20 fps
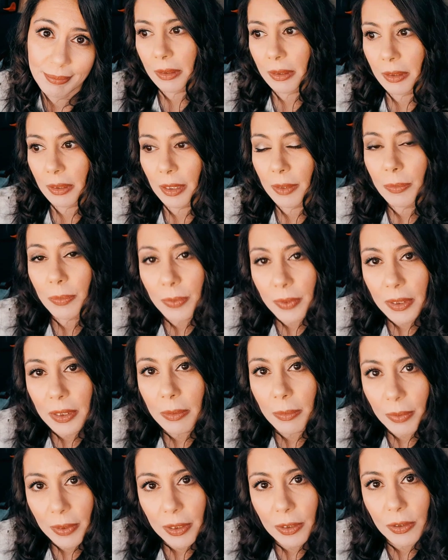I really,
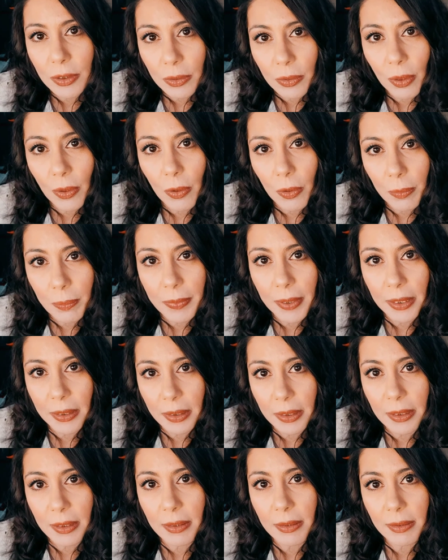really do hope that
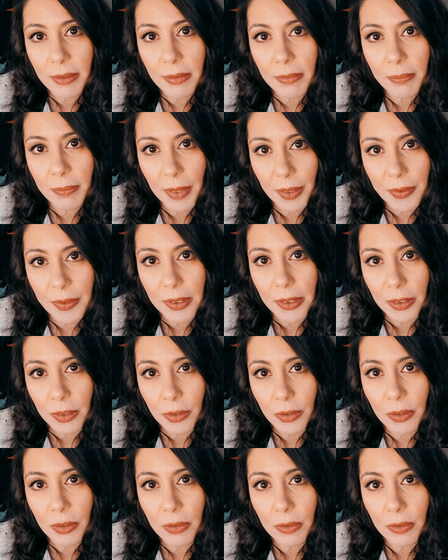this message